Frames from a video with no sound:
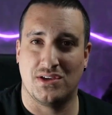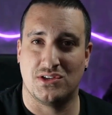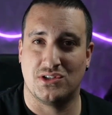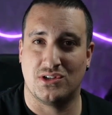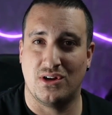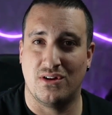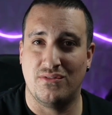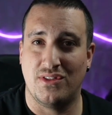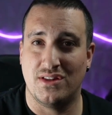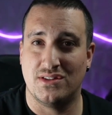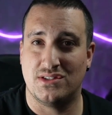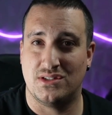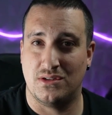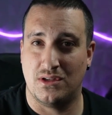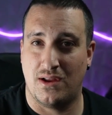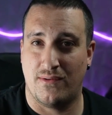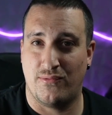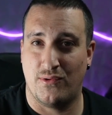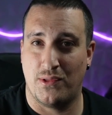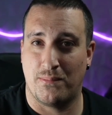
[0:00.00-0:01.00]
sure they'd suit
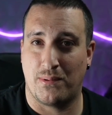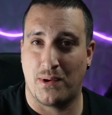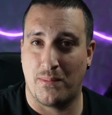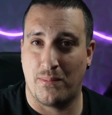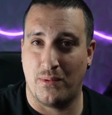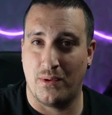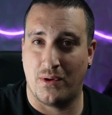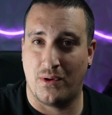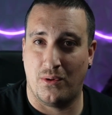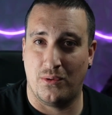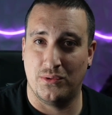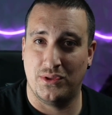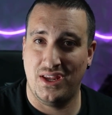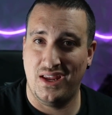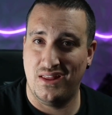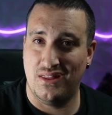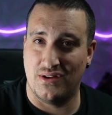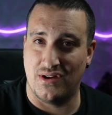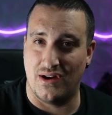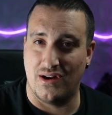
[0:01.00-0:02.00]
up for the purple and gold
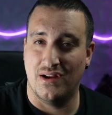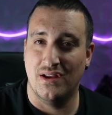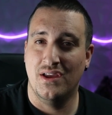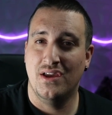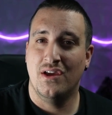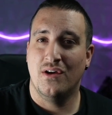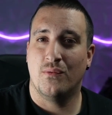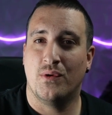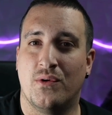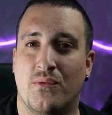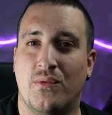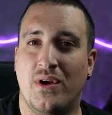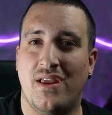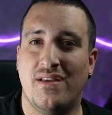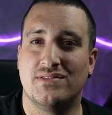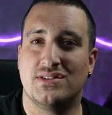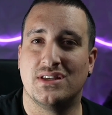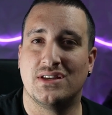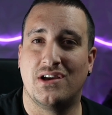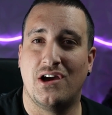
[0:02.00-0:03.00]
either. When
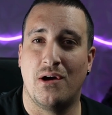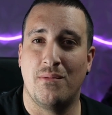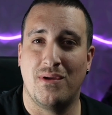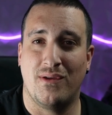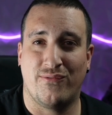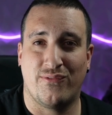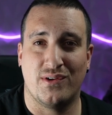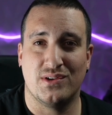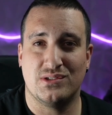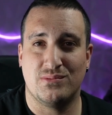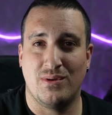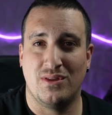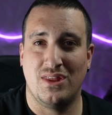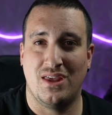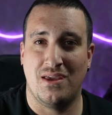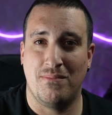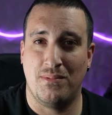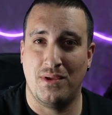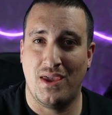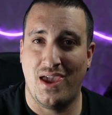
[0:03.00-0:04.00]
Reaves and Kobe first made the
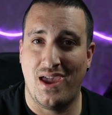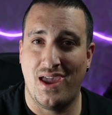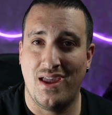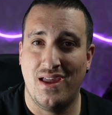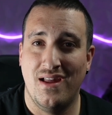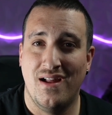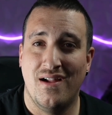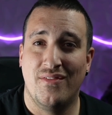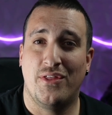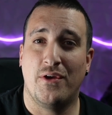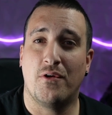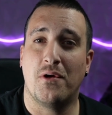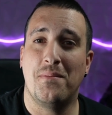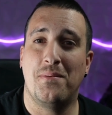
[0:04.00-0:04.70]
NBA, they were